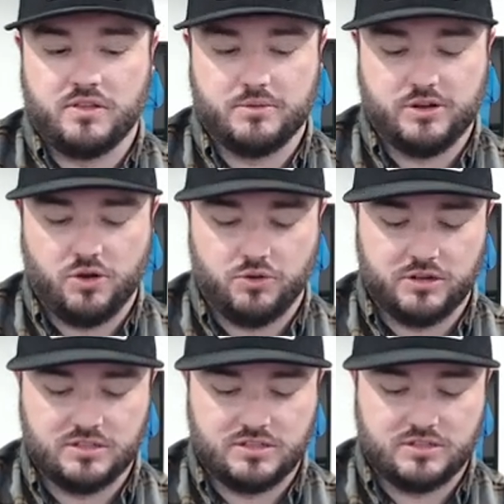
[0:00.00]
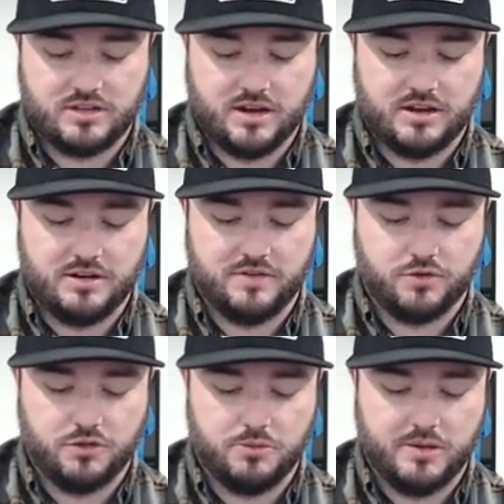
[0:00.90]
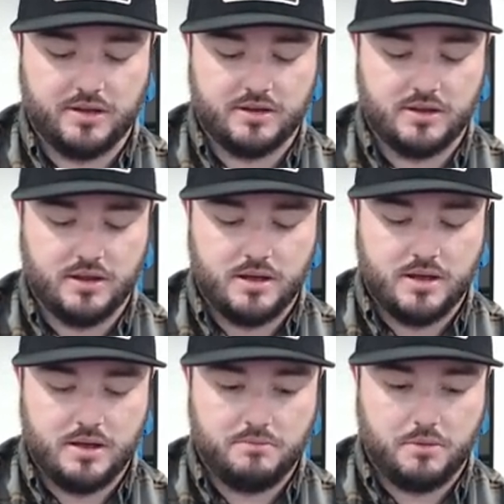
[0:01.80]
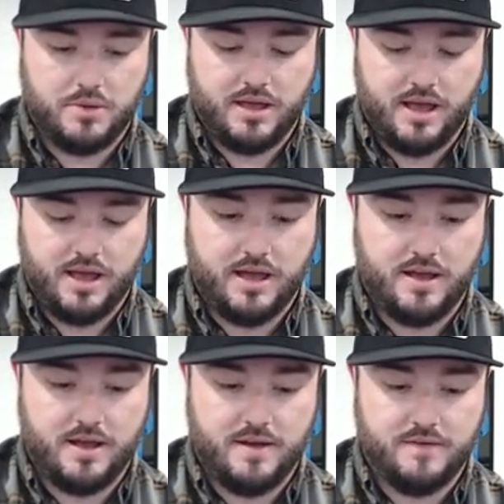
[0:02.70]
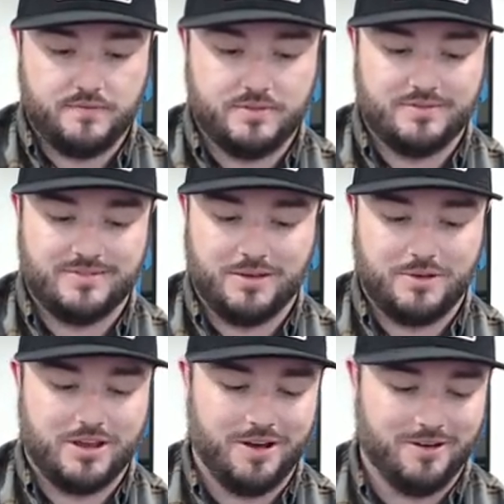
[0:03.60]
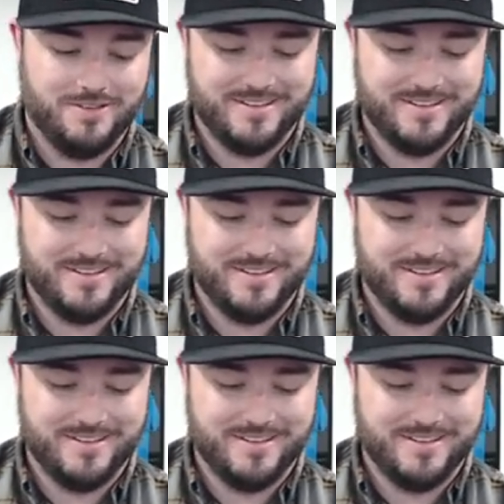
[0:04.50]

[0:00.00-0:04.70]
MG Holdings kind of did for a little bit. But we have, there we go.